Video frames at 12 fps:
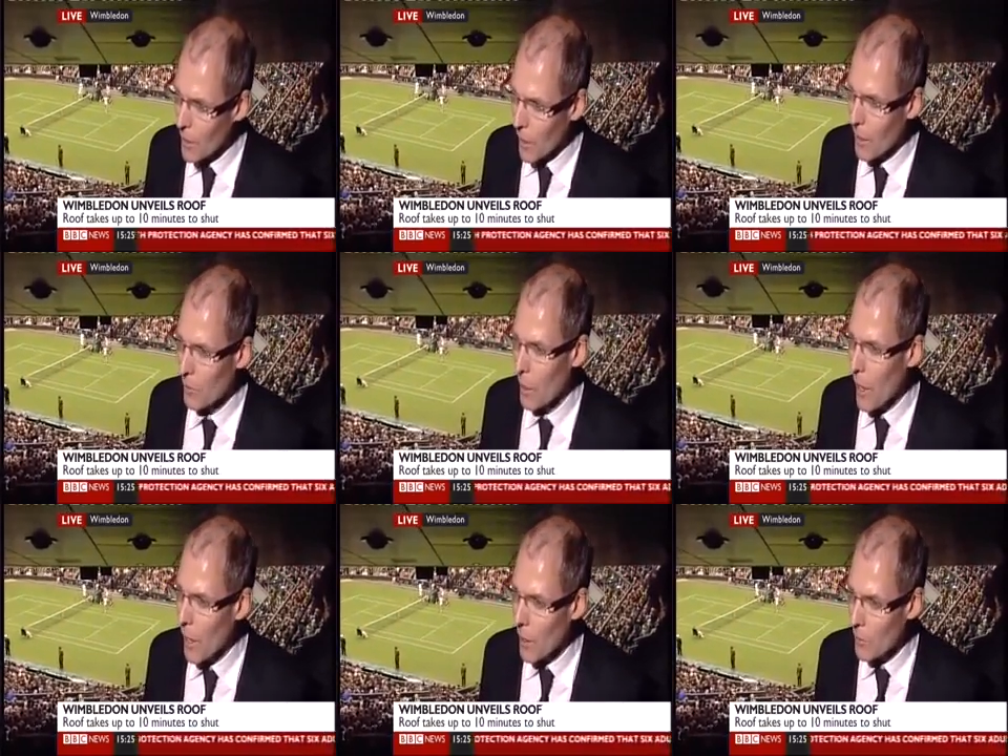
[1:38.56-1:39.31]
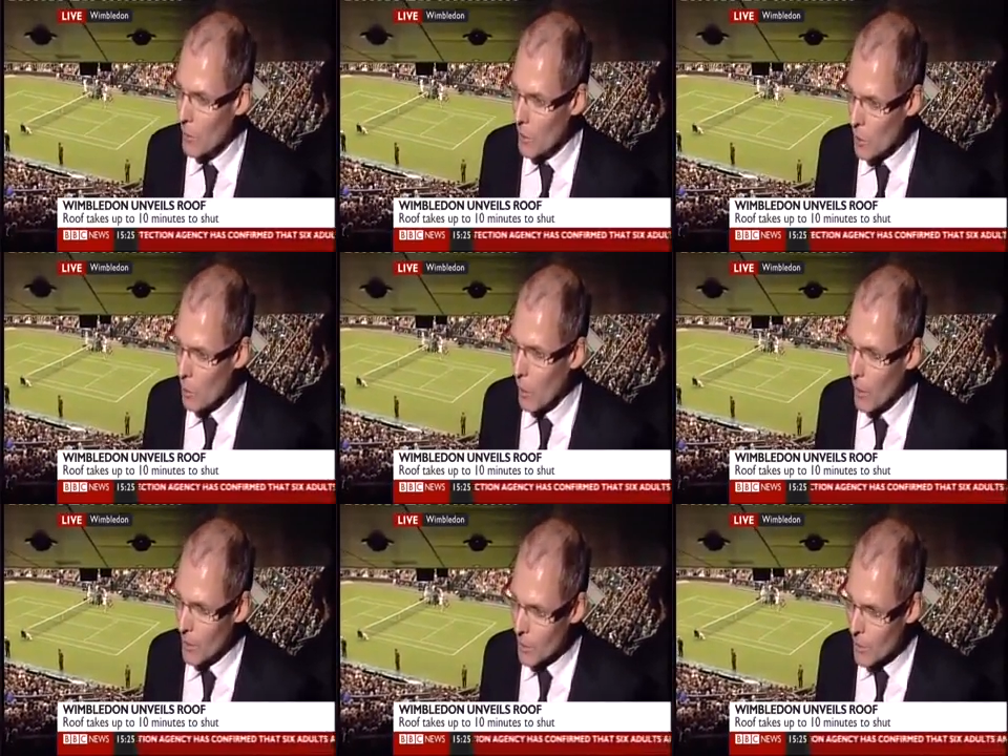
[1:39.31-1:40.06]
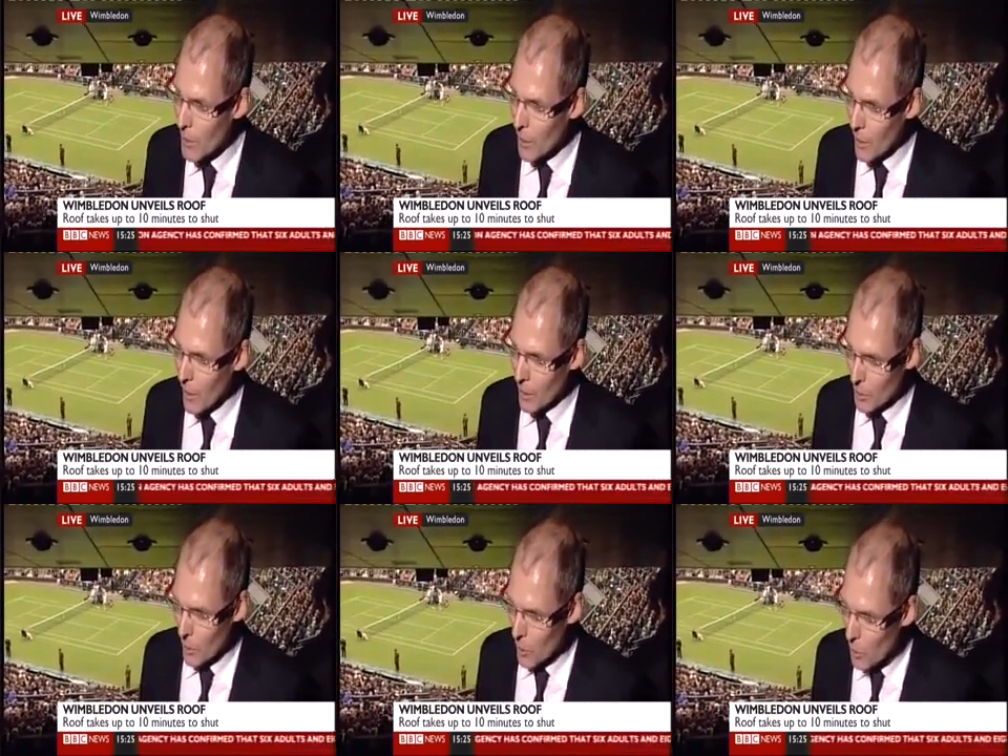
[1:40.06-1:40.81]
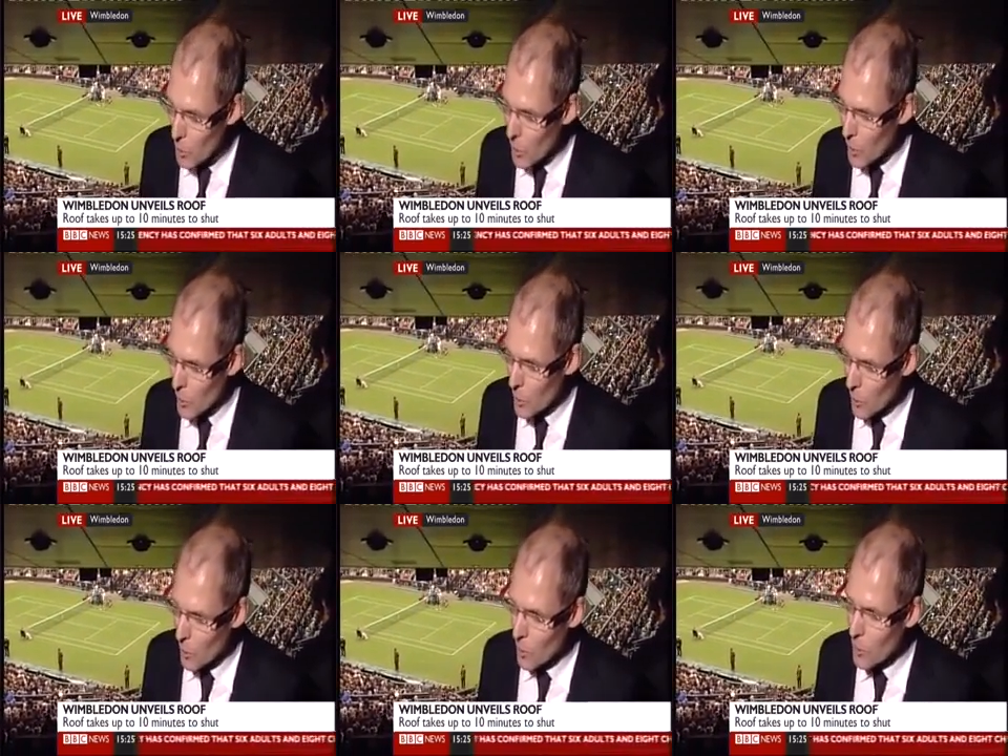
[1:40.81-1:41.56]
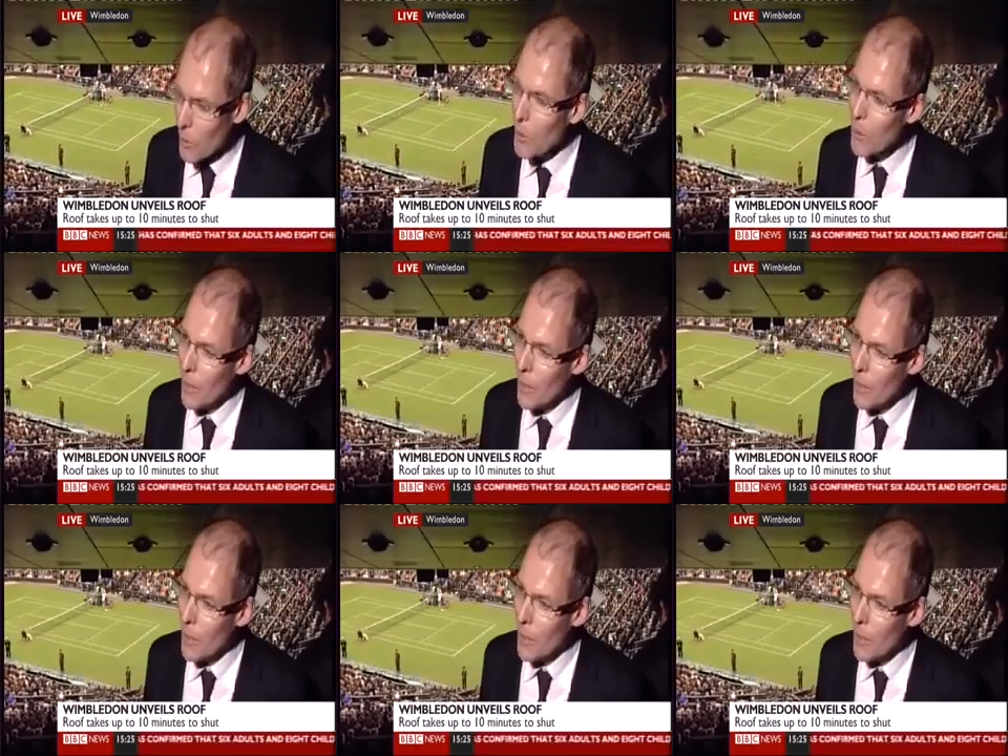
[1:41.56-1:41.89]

airy space, and the acoustics are good,